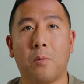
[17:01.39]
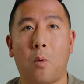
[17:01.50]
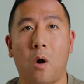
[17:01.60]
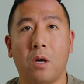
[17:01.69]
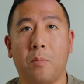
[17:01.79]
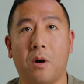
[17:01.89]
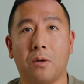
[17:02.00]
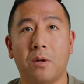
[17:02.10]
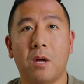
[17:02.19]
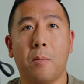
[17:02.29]
water
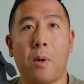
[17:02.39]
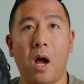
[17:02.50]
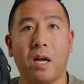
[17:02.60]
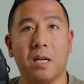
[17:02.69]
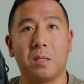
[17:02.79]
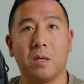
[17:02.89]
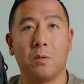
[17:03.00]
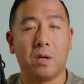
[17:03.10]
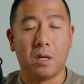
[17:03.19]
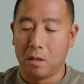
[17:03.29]
bottle pockets. You know,
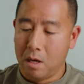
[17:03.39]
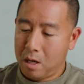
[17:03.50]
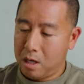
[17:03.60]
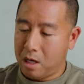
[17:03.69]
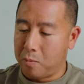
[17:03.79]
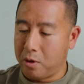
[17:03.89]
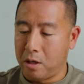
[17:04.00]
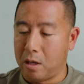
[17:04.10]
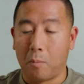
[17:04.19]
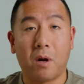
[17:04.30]
you can put
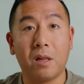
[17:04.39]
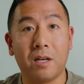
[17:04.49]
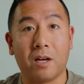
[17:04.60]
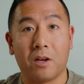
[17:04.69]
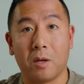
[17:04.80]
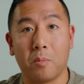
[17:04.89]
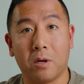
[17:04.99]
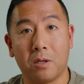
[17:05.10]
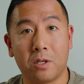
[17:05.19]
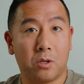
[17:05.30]
your umbrella in here, you can
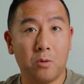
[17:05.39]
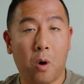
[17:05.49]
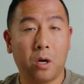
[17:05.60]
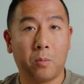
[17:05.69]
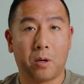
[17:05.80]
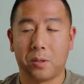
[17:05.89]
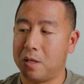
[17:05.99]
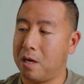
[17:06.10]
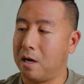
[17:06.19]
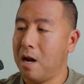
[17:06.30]
put two water bottles
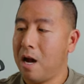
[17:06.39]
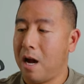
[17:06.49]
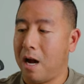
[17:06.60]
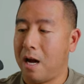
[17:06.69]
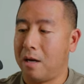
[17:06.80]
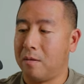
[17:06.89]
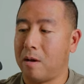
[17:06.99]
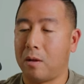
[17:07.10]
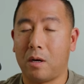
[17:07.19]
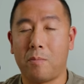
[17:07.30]
in here.
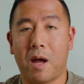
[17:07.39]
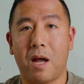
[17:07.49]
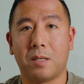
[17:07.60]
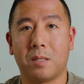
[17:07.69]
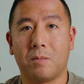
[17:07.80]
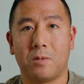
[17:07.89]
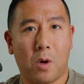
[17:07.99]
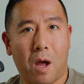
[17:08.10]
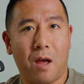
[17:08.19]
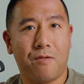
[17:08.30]
A lot of bags
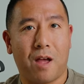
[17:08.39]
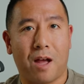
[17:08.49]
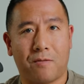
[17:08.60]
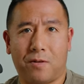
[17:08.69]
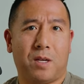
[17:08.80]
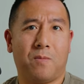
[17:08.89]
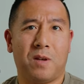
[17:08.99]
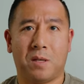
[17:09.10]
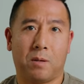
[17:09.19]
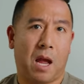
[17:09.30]
don't have that for some
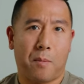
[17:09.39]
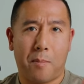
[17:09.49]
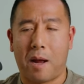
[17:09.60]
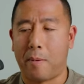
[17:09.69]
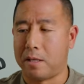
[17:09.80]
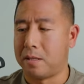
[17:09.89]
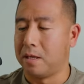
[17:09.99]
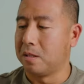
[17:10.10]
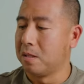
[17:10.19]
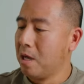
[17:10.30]
reason, camera backpacks
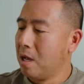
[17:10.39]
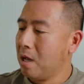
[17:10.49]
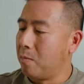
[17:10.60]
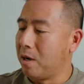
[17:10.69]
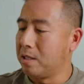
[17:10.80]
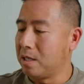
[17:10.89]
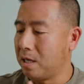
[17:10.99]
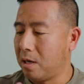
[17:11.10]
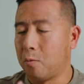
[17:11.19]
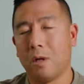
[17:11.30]
that is, but
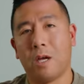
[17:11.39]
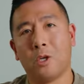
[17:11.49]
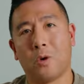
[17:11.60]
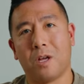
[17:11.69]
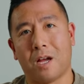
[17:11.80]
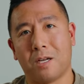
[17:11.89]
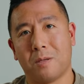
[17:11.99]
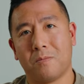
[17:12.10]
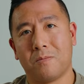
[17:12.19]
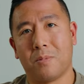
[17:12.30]
I really enjoy that.
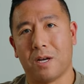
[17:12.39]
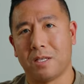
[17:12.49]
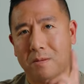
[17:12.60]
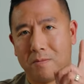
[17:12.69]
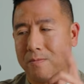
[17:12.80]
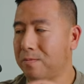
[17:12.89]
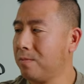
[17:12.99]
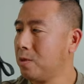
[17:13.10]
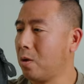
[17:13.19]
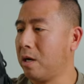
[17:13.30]
But
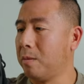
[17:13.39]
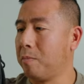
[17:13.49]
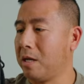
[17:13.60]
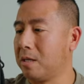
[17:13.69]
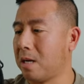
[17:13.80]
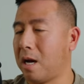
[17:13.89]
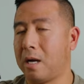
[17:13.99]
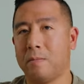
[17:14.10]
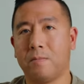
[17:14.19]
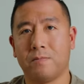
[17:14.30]
sorry, Peak
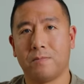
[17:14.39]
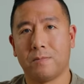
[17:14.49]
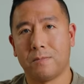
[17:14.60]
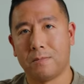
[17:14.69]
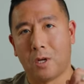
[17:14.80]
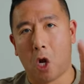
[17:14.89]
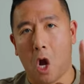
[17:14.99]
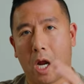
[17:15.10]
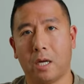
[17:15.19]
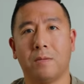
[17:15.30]
Design,
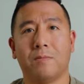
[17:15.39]
gone.